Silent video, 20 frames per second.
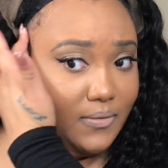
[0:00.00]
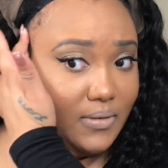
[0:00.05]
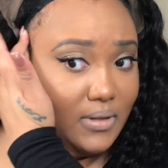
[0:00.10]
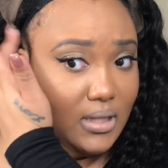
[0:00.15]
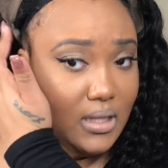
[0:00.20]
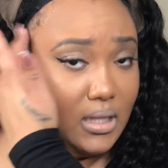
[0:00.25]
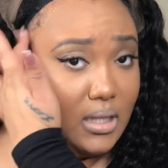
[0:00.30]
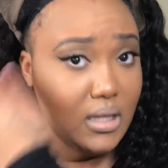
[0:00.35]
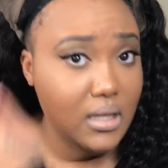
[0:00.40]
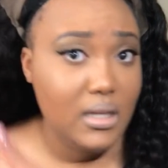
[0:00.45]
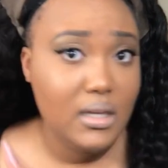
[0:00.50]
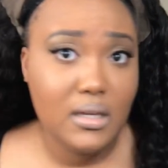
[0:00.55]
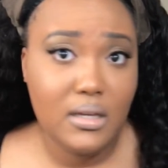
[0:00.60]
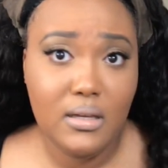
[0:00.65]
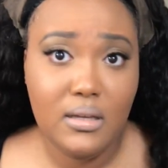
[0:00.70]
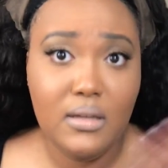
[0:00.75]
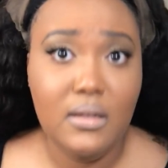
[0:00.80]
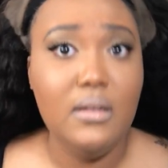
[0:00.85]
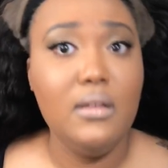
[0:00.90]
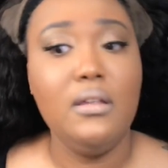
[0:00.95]
fleegy,
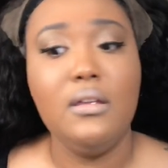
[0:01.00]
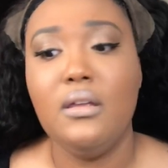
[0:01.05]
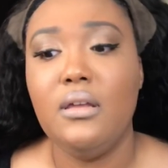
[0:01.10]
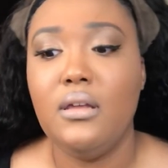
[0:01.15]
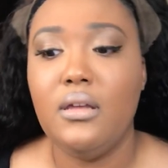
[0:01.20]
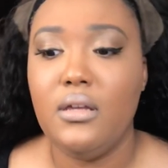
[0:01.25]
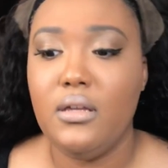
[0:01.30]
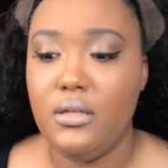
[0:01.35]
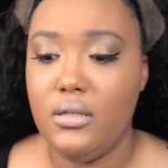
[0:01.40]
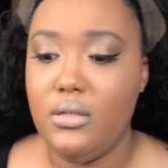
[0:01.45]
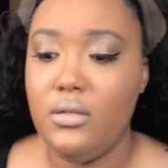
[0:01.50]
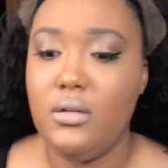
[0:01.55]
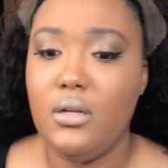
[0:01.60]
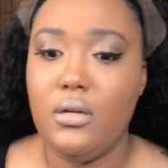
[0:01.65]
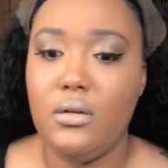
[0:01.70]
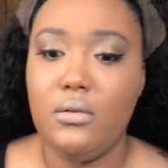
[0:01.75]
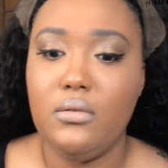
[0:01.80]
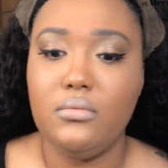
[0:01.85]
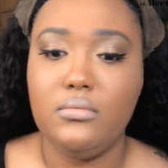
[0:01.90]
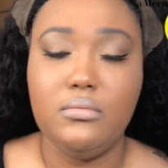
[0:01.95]
you
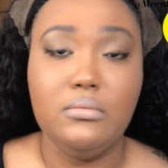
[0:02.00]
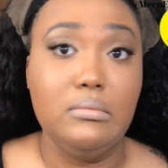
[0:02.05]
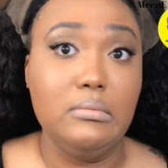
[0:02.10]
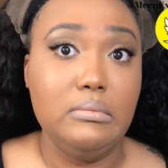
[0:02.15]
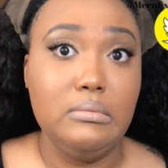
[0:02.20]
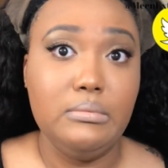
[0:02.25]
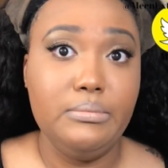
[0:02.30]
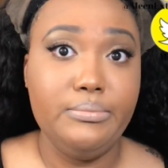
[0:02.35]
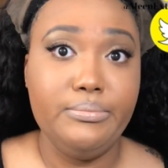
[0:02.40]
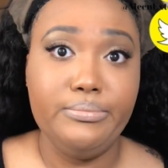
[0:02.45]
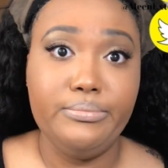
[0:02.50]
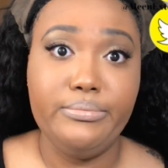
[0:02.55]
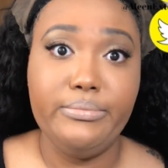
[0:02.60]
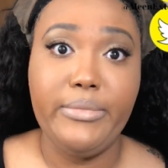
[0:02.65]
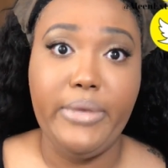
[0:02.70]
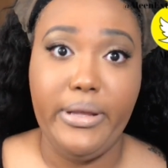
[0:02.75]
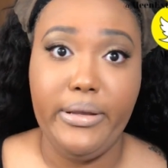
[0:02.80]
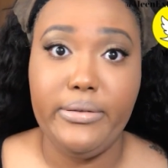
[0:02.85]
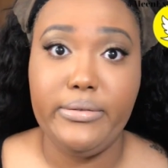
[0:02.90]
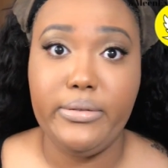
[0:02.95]
know,
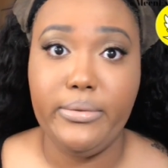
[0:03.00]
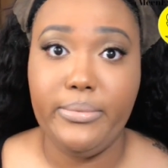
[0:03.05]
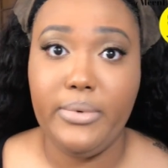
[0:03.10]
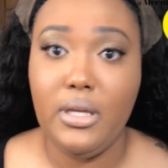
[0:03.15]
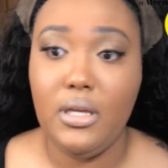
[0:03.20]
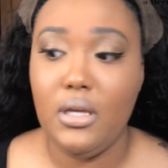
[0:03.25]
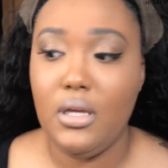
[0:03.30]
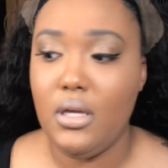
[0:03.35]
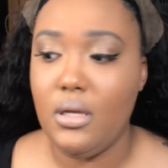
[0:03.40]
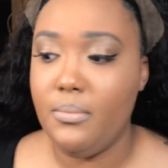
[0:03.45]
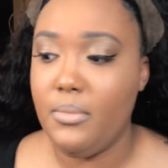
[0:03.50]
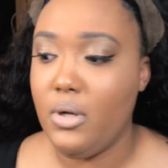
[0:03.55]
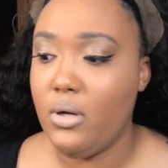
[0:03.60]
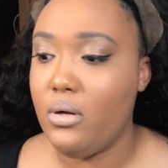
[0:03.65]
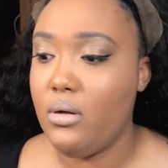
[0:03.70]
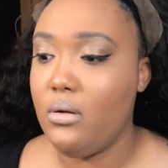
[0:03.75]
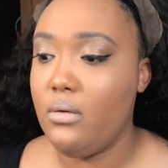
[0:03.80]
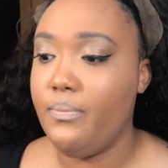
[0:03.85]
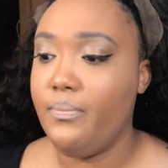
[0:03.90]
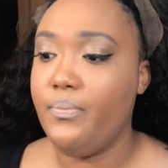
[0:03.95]
it's a wig come,
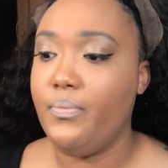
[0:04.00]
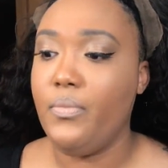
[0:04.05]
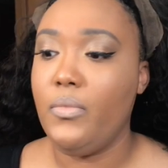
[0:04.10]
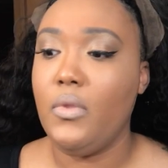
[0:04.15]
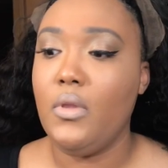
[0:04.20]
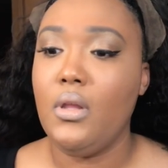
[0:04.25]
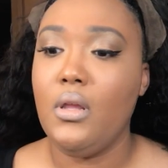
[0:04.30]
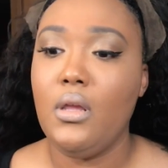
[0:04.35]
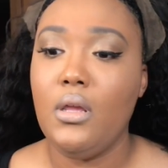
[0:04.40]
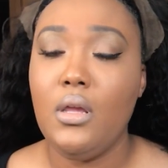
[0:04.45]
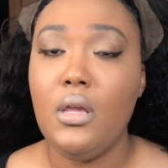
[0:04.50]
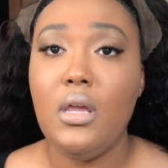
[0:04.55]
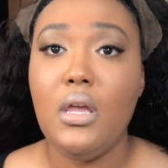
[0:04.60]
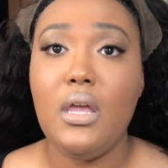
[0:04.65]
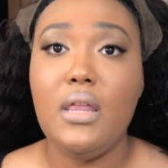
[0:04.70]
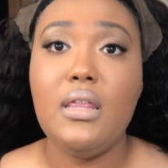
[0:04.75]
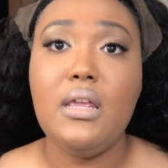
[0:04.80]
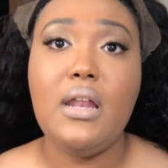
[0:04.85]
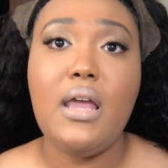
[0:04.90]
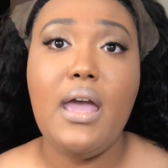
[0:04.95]
girl.
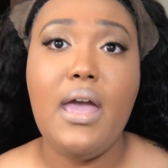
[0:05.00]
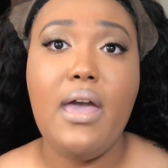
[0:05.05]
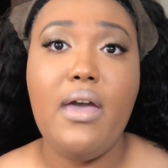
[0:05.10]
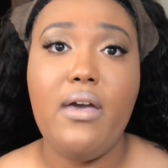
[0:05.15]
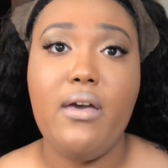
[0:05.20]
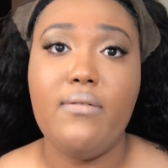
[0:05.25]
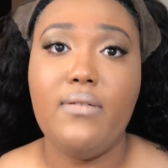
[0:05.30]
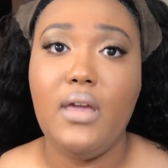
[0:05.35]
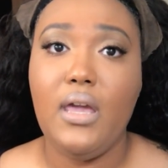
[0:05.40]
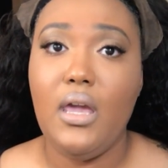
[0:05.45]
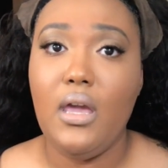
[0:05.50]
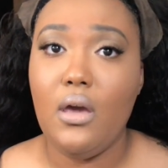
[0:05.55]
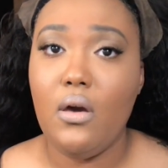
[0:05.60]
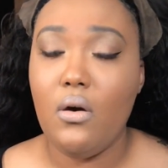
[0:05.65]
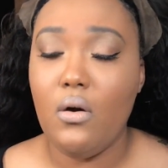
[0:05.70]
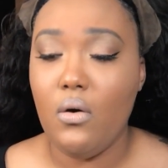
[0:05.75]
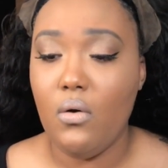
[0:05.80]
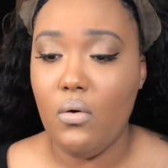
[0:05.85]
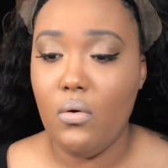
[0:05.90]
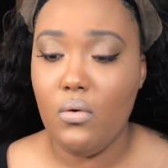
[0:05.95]
And then I have a
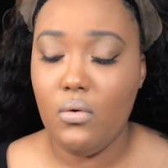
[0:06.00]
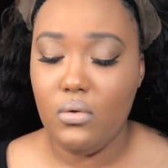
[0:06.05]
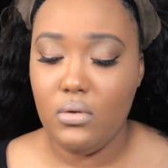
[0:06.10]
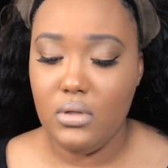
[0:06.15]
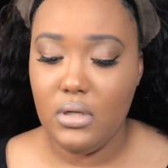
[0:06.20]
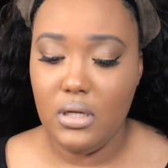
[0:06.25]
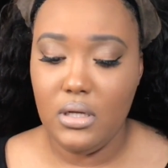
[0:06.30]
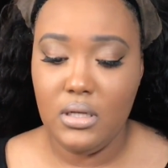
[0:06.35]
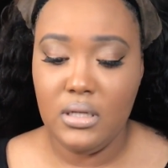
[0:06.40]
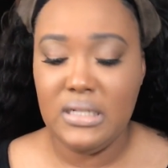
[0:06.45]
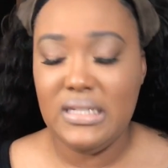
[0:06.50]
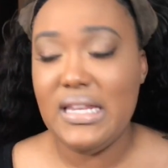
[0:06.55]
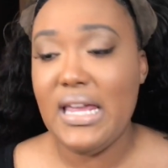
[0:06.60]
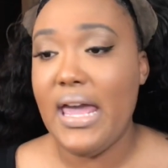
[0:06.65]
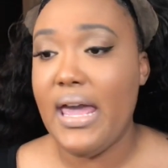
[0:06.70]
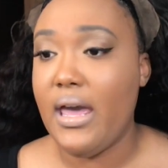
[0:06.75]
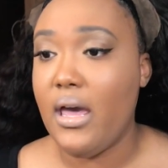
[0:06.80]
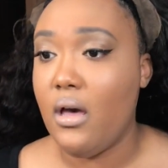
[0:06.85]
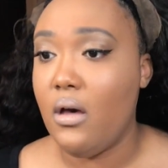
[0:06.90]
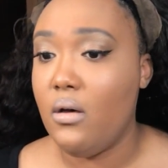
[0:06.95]
old
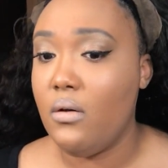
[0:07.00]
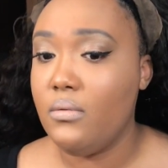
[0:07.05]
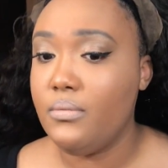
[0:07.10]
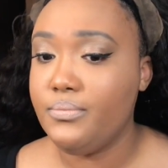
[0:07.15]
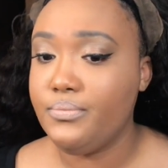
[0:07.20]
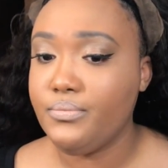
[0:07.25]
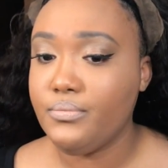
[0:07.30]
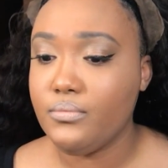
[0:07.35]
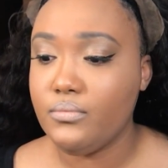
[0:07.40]
towel